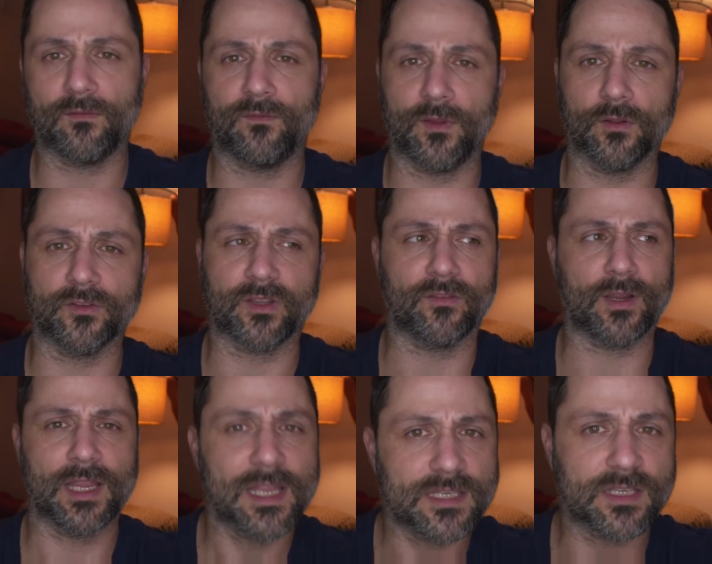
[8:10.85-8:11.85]
It feels like a
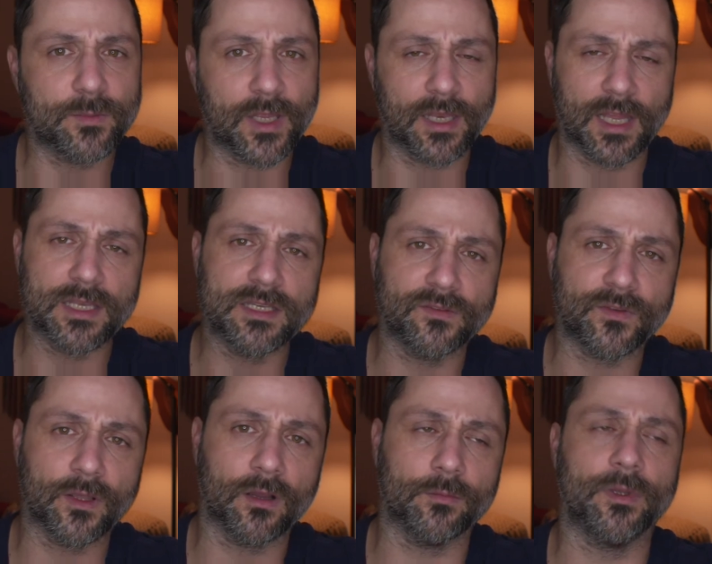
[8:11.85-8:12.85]
very intimate indie
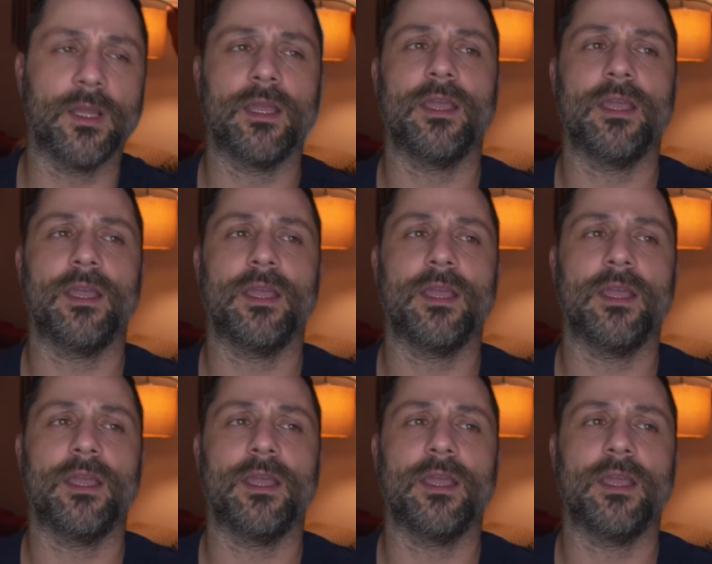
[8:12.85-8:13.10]
film.